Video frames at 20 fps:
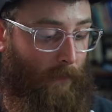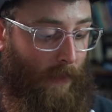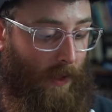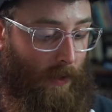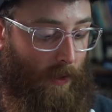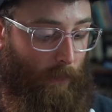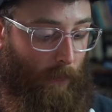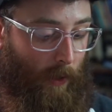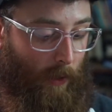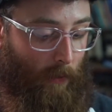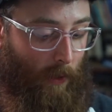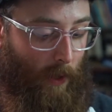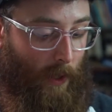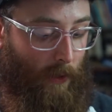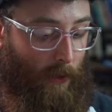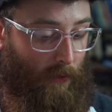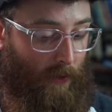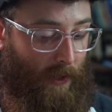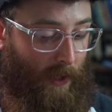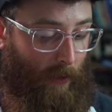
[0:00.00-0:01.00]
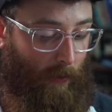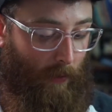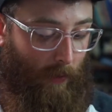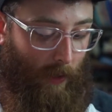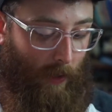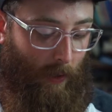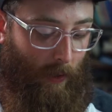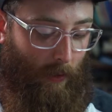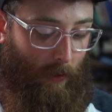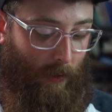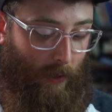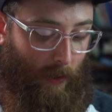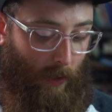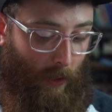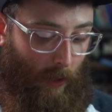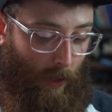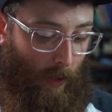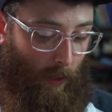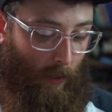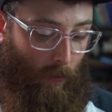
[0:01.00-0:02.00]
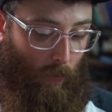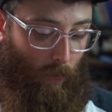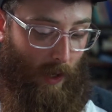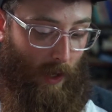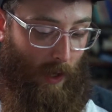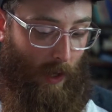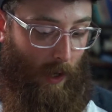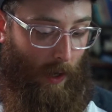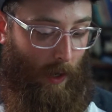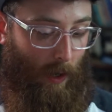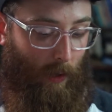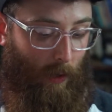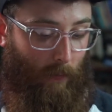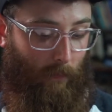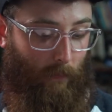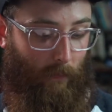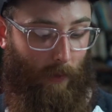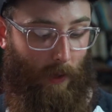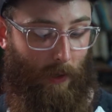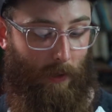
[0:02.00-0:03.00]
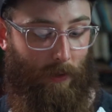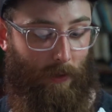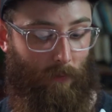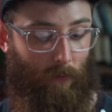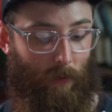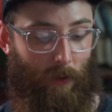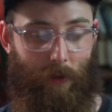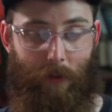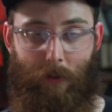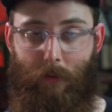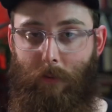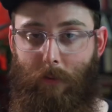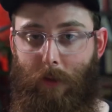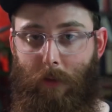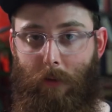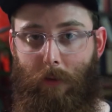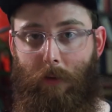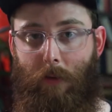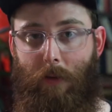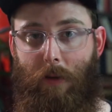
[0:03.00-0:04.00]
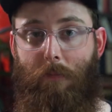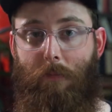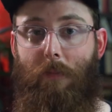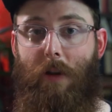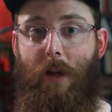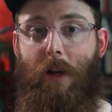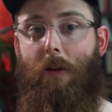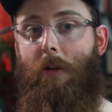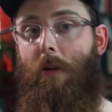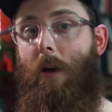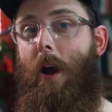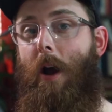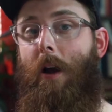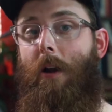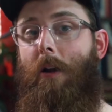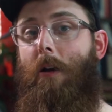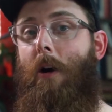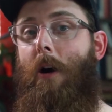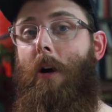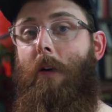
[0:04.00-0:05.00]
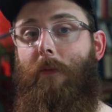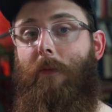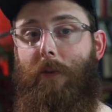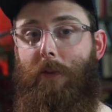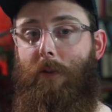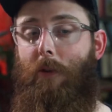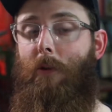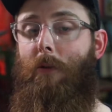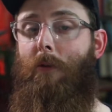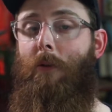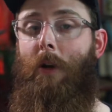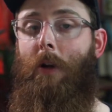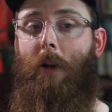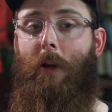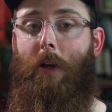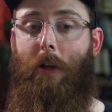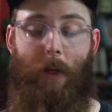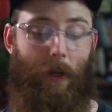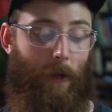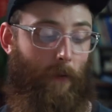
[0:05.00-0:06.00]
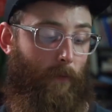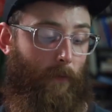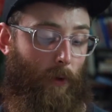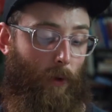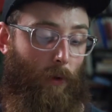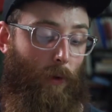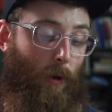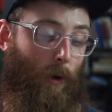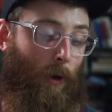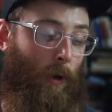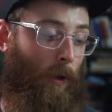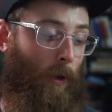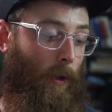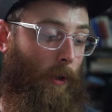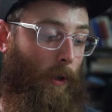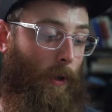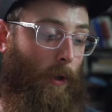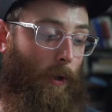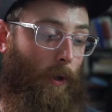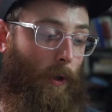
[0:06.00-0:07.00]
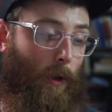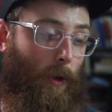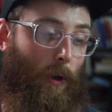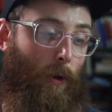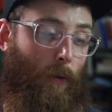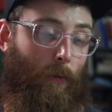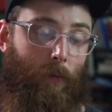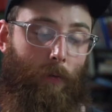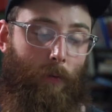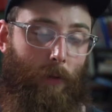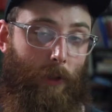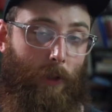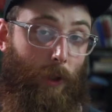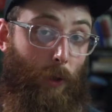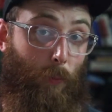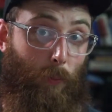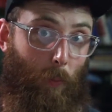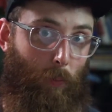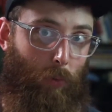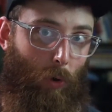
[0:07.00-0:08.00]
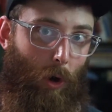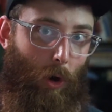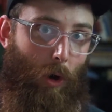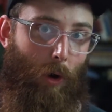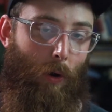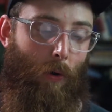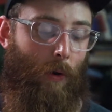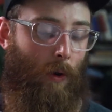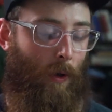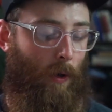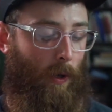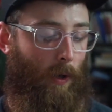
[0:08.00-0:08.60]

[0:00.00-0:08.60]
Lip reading: Some other interesting things, we have a switch to turn the meter on and off. So if you're, super pro,